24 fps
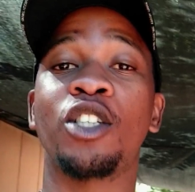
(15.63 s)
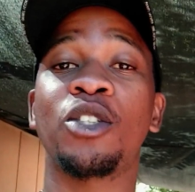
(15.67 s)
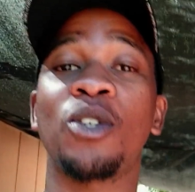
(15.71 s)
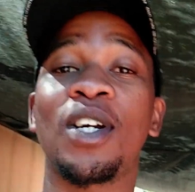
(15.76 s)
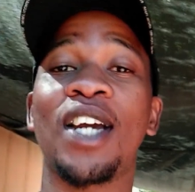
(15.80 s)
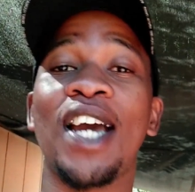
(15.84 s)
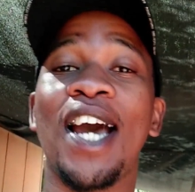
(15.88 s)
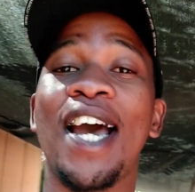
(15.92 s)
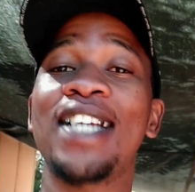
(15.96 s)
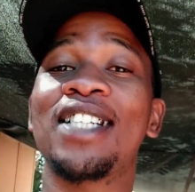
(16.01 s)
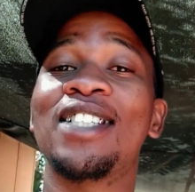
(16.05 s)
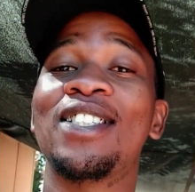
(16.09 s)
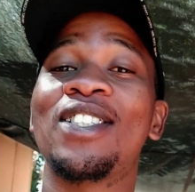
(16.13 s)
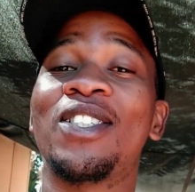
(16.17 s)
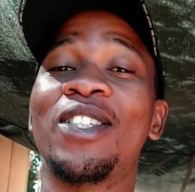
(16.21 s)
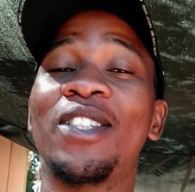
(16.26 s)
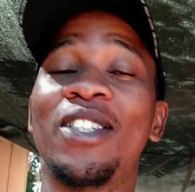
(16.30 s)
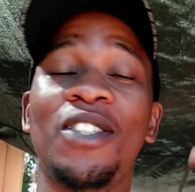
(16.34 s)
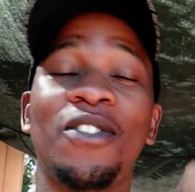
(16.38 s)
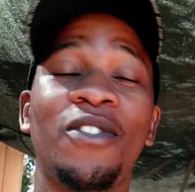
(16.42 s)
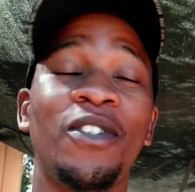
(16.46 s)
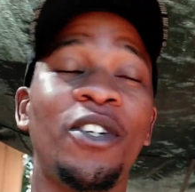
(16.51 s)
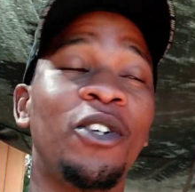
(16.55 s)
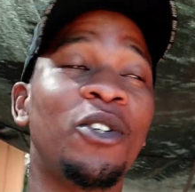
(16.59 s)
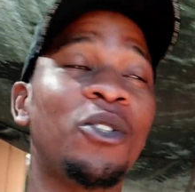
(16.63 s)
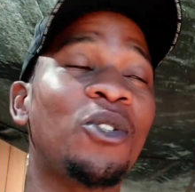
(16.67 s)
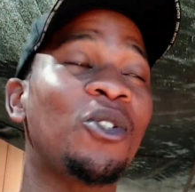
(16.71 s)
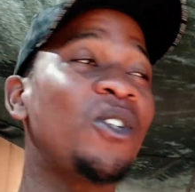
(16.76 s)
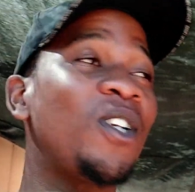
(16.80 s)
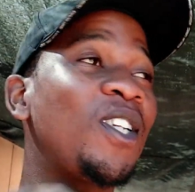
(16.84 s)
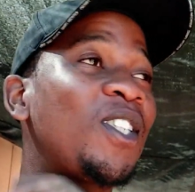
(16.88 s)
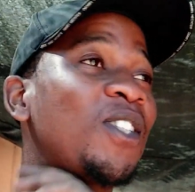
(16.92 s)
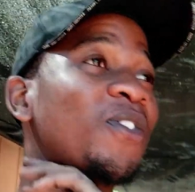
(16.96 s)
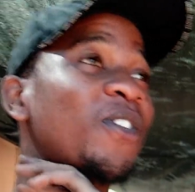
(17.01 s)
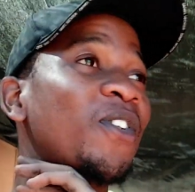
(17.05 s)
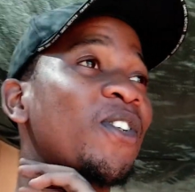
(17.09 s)
So guys, today's video
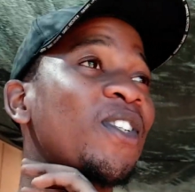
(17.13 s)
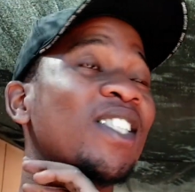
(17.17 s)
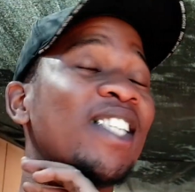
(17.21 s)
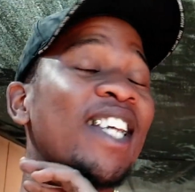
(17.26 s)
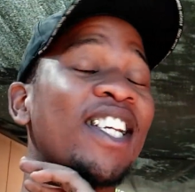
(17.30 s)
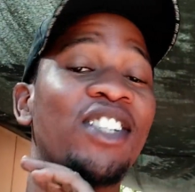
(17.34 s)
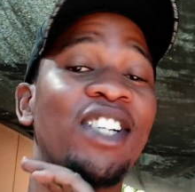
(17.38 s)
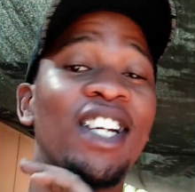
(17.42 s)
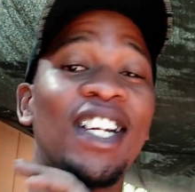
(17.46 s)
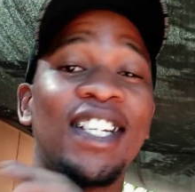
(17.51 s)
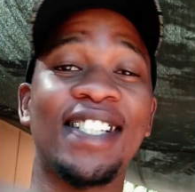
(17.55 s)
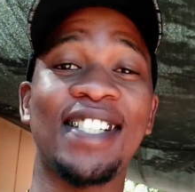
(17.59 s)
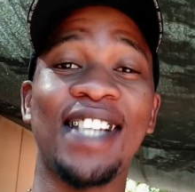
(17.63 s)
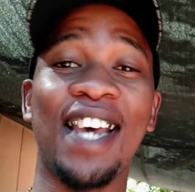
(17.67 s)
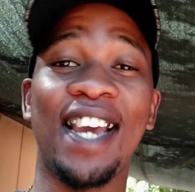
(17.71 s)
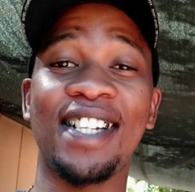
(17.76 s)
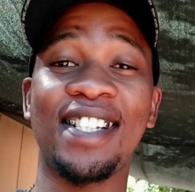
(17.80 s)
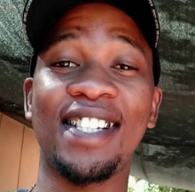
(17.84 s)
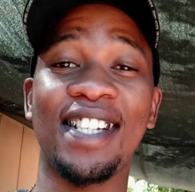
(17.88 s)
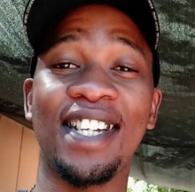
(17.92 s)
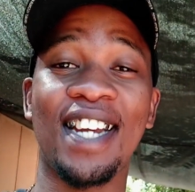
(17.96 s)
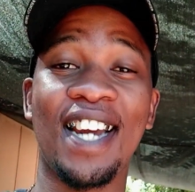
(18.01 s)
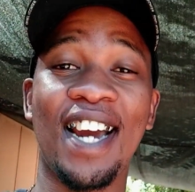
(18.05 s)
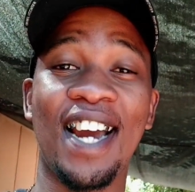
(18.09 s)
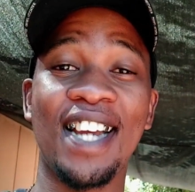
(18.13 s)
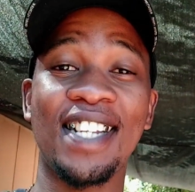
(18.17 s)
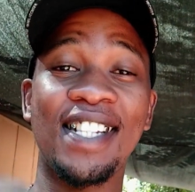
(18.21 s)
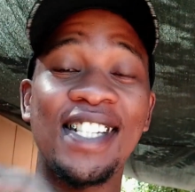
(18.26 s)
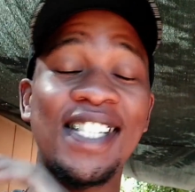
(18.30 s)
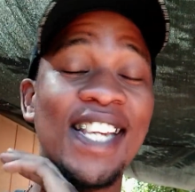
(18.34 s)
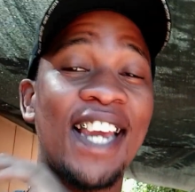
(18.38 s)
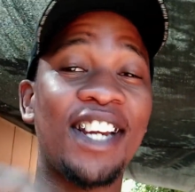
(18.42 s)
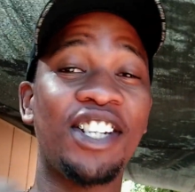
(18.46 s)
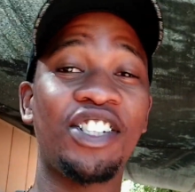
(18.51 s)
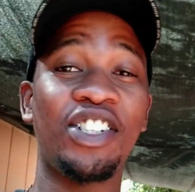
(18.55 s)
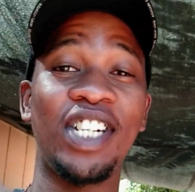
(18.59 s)
is actually exciting, guys.
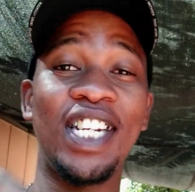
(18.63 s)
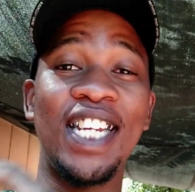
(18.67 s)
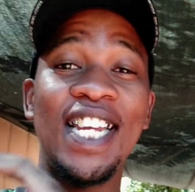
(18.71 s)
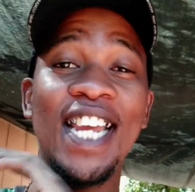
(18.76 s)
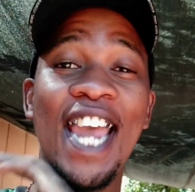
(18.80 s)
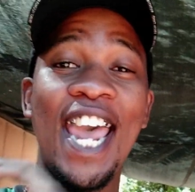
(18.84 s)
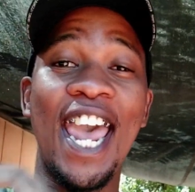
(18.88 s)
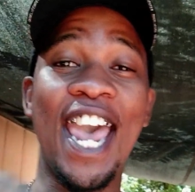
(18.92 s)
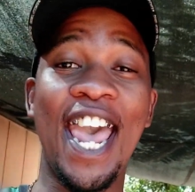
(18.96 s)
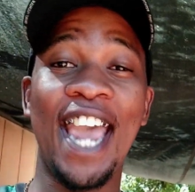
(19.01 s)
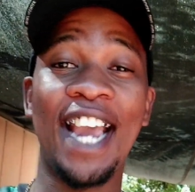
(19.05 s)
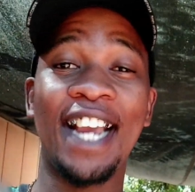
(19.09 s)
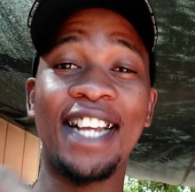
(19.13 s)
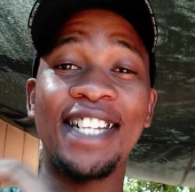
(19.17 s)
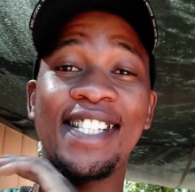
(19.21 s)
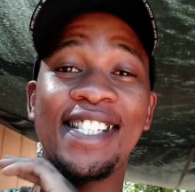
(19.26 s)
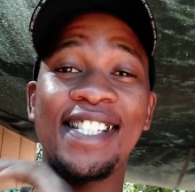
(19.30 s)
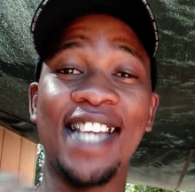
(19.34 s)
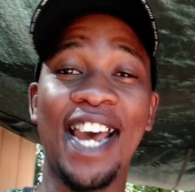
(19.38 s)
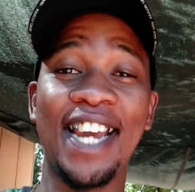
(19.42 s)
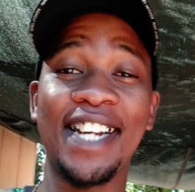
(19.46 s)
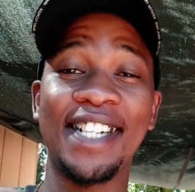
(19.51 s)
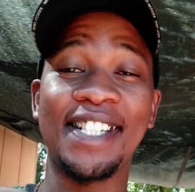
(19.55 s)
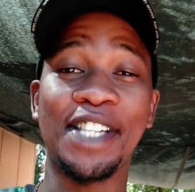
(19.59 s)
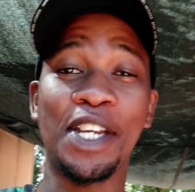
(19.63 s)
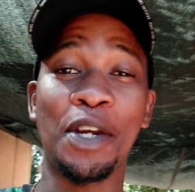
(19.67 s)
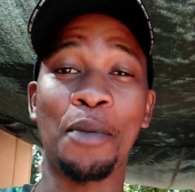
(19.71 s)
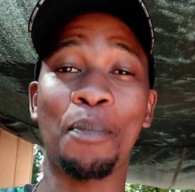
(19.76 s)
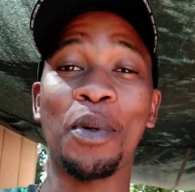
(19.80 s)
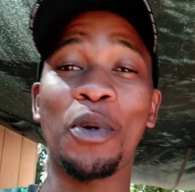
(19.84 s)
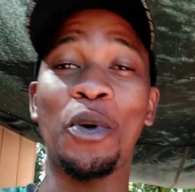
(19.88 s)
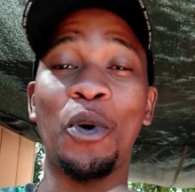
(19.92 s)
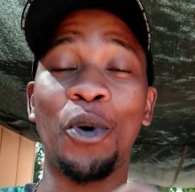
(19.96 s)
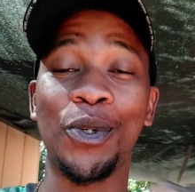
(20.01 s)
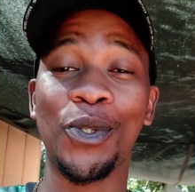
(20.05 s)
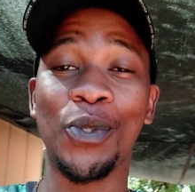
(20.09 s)
It's actually exciting
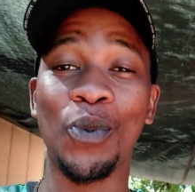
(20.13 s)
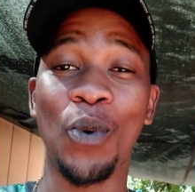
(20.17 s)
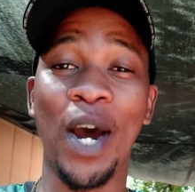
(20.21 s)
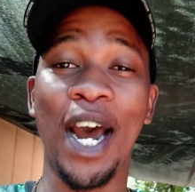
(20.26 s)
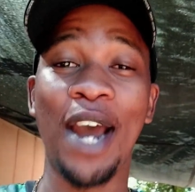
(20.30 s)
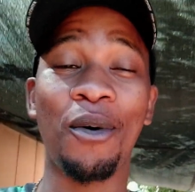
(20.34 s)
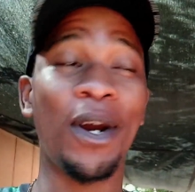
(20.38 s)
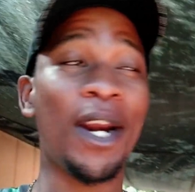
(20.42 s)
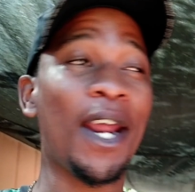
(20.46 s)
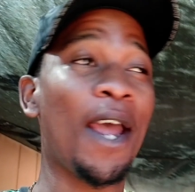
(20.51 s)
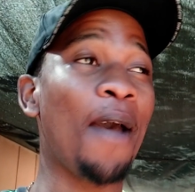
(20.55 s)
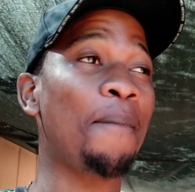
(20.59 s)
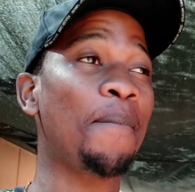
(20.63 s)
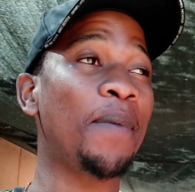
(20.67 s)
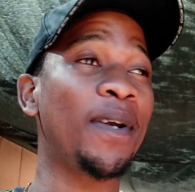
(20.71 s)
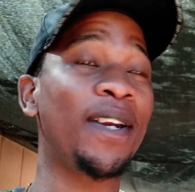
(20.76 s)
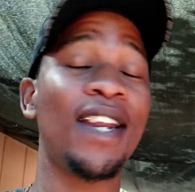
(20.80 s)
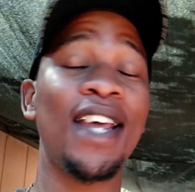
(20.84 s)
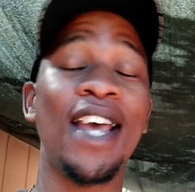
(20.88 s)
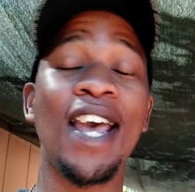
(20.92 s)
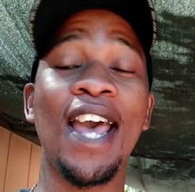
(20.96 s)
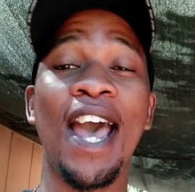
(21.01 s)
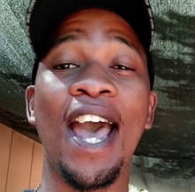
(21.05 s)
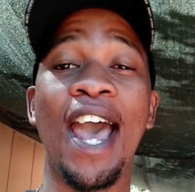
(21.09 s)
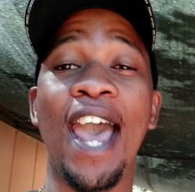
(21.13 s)
because why? What happened?